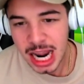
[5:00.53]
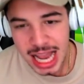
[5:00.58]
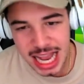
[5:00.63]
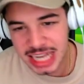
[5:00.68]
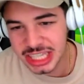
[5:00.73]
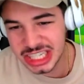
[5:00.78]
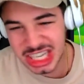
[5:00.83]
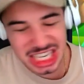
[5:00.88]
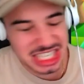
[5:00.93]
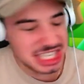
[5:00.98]

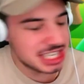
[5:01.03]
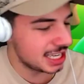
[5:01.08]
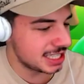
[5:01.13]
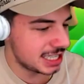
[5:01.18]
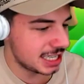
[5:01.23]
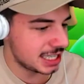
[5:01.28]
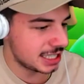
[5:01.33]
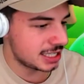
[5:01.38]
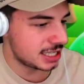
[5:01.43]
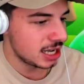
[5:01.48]
It just
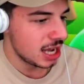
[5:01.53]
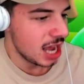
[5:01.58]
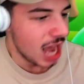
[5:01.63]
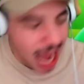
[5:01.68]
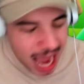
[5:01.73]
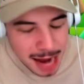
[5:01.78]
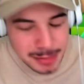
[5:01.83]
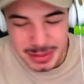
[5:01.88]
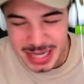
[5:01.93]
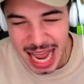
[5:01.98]
isn't.
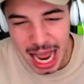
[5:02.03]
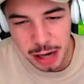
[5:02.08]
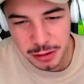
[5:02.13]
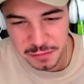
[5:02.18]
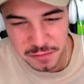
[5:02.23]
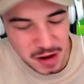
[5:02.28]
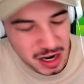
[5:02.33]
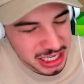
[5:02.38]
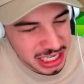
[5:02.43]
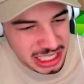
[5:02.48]
I'm down
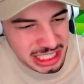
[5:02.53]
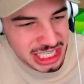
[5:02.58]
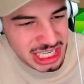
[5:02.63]
fucking